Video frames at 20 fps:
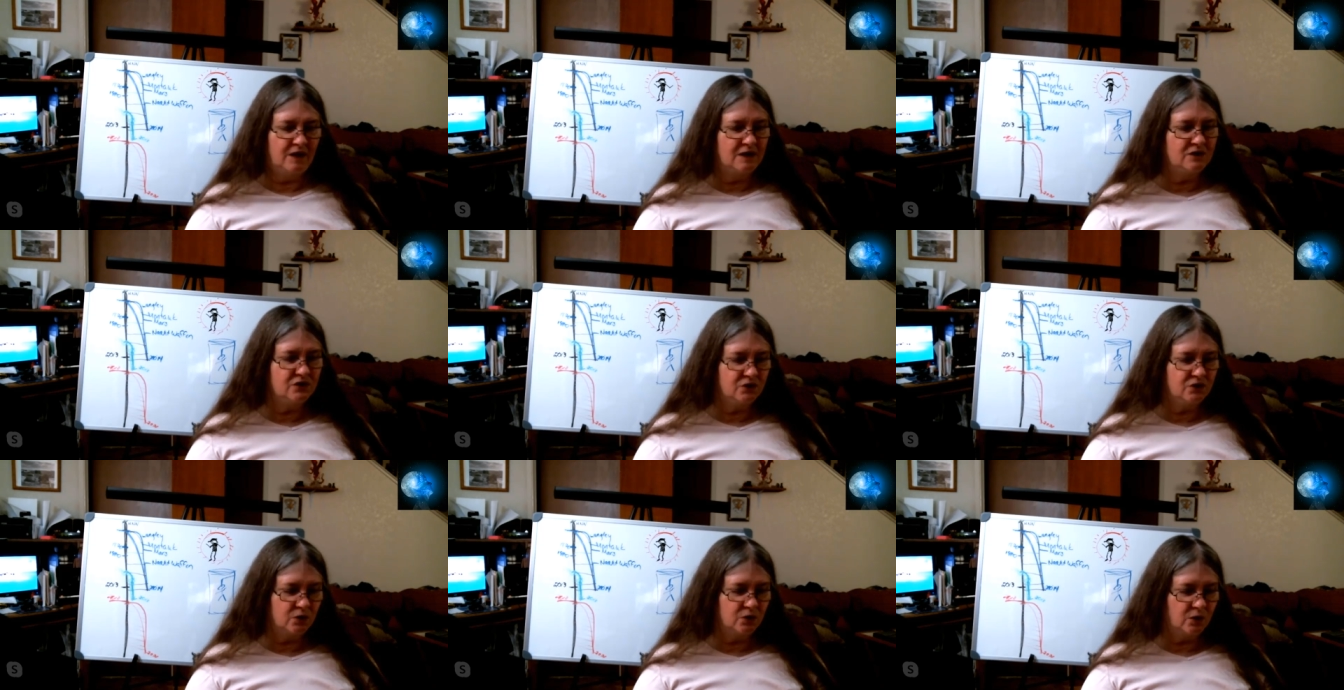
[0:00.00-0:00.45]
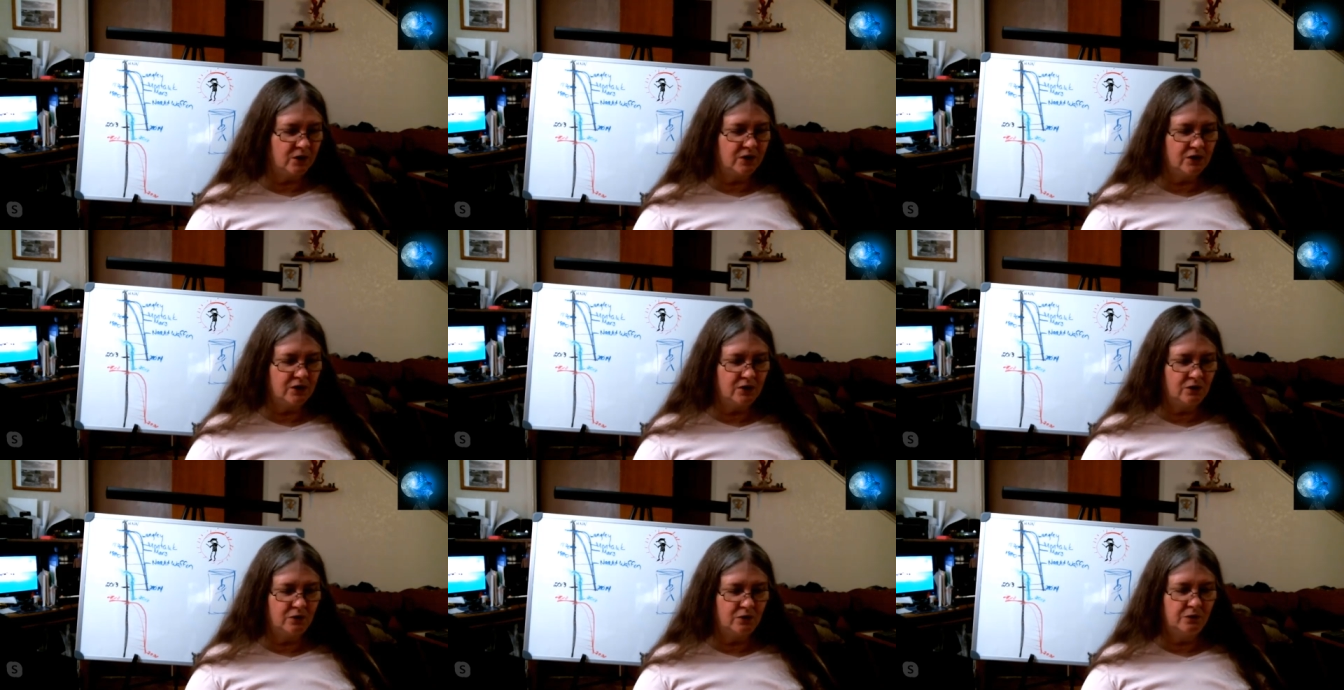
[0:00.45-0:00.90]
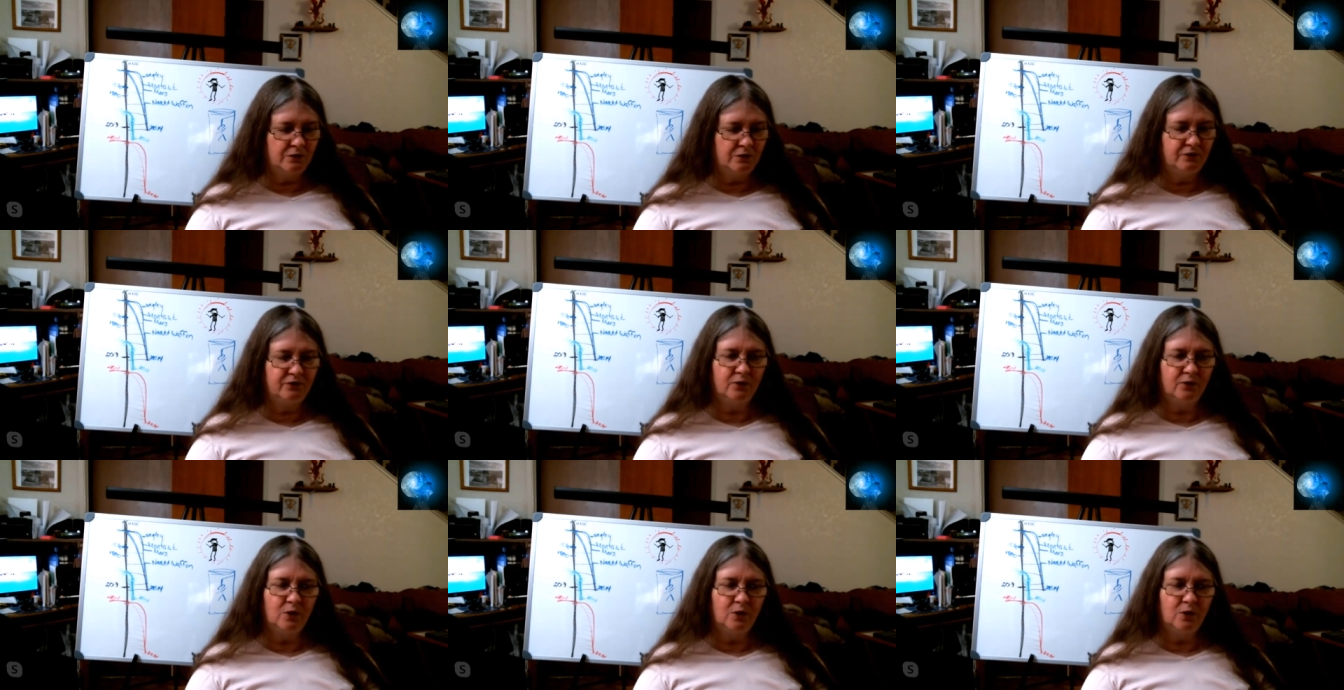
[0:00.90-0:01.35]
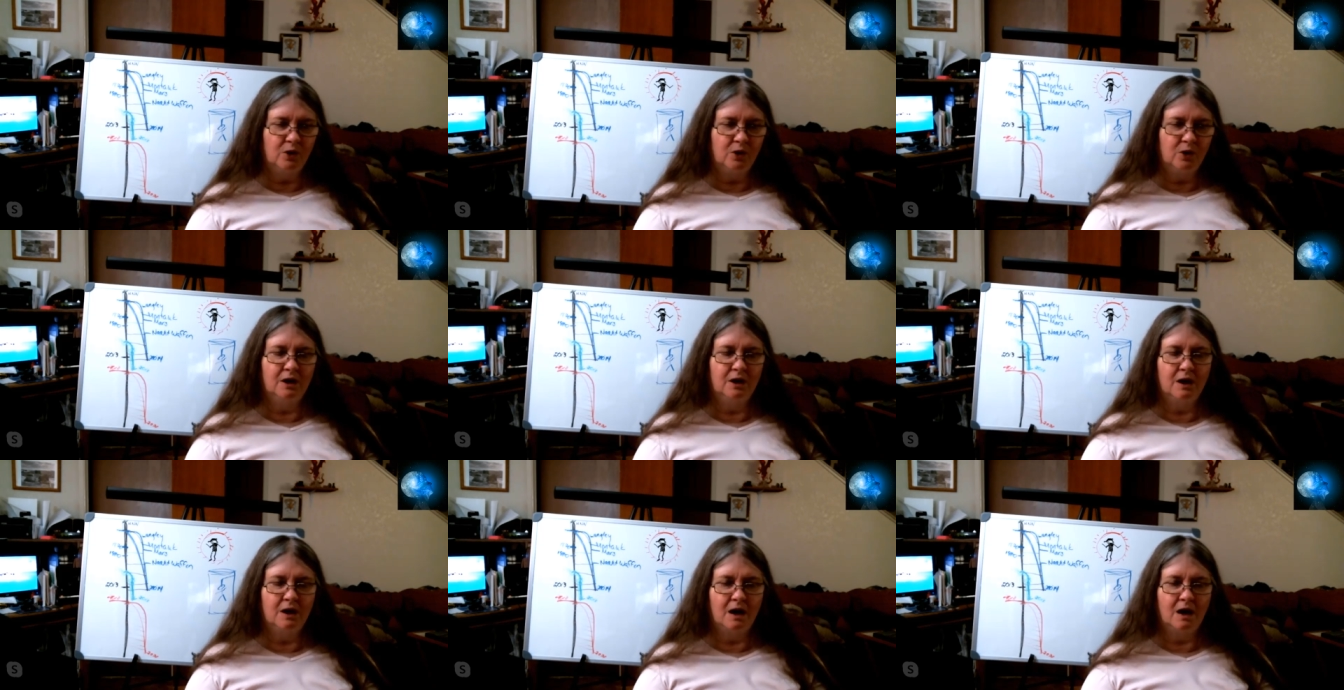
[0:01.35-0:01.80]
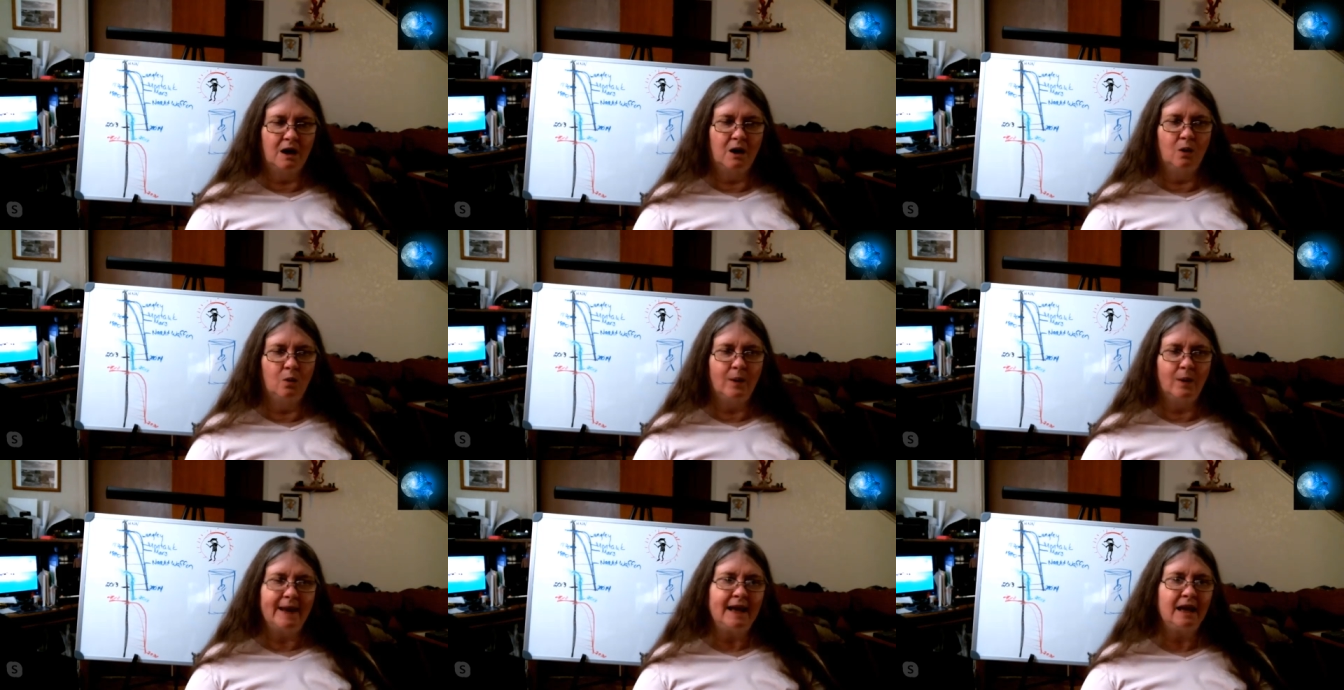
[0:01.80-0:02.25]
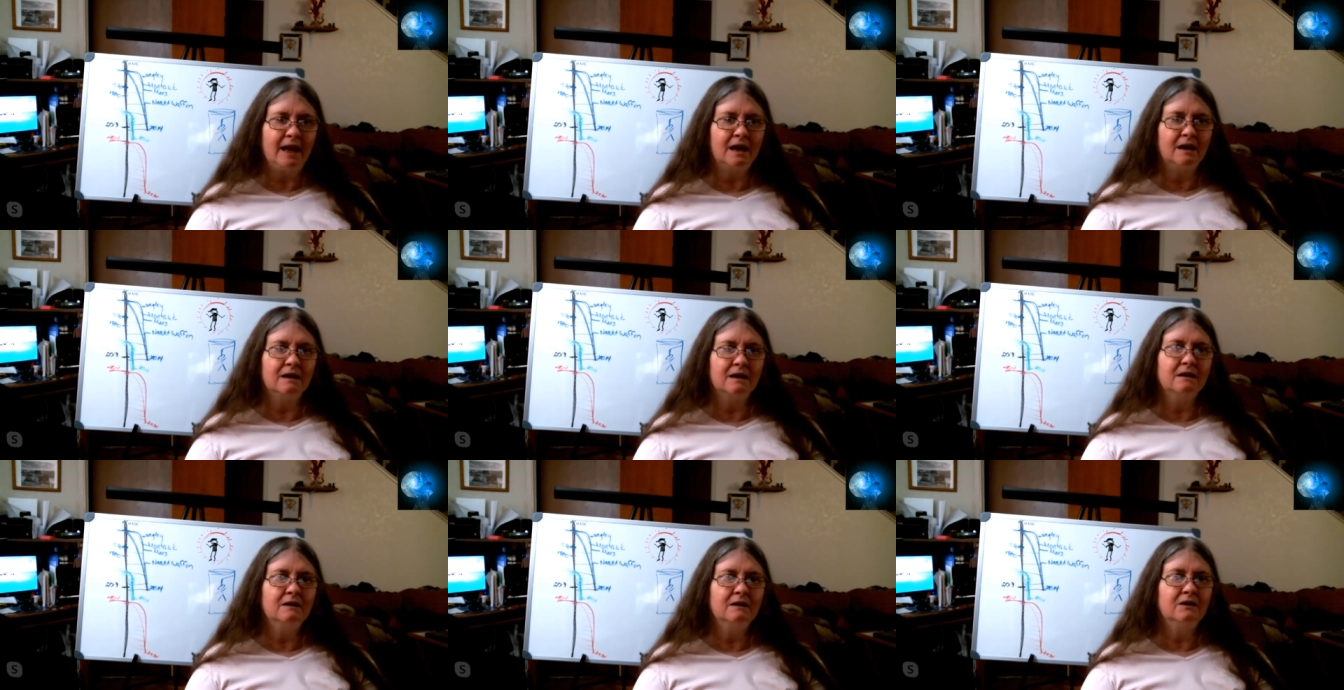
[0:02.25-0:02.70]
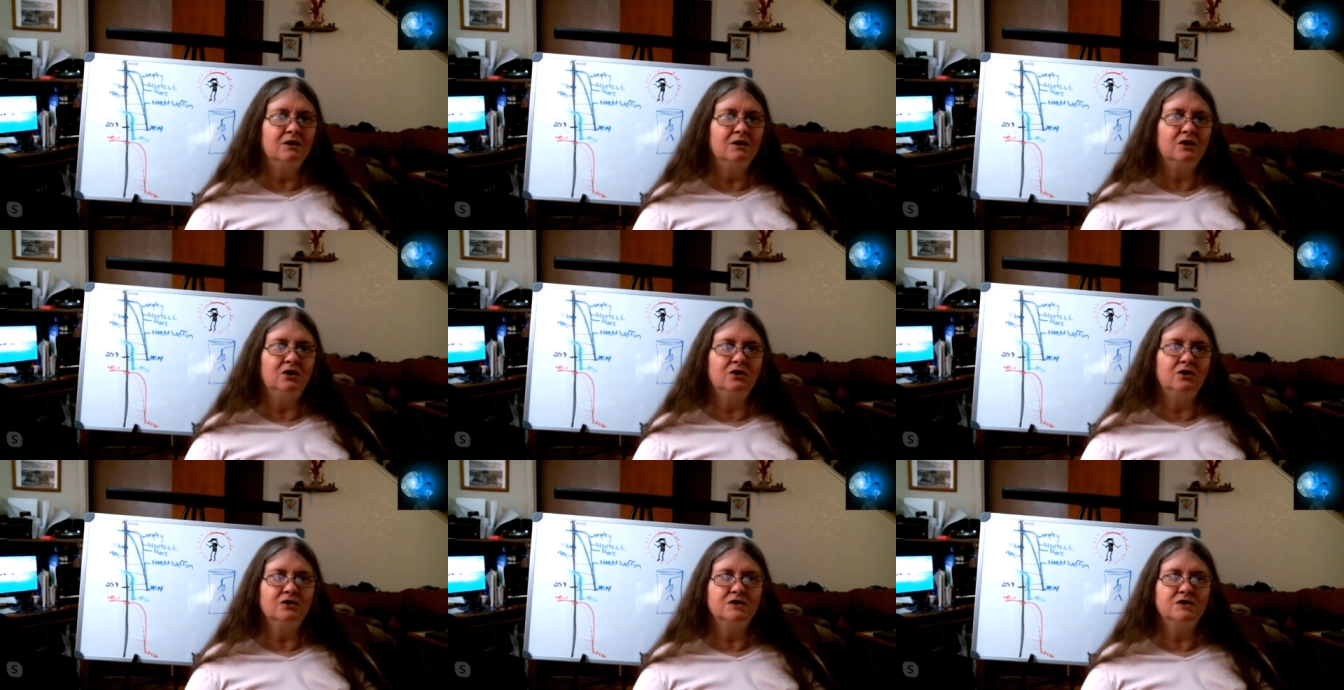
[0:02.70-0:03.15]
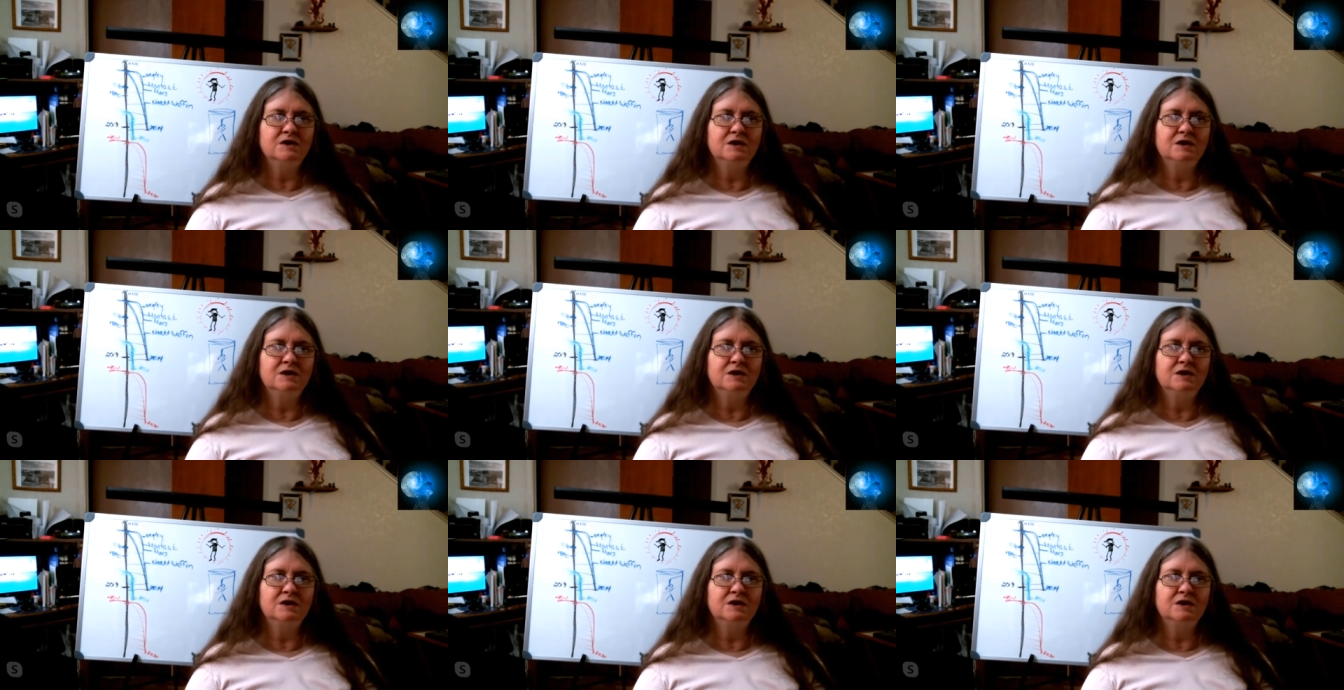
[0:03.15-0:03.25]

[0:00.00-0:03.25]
if they store you for a week,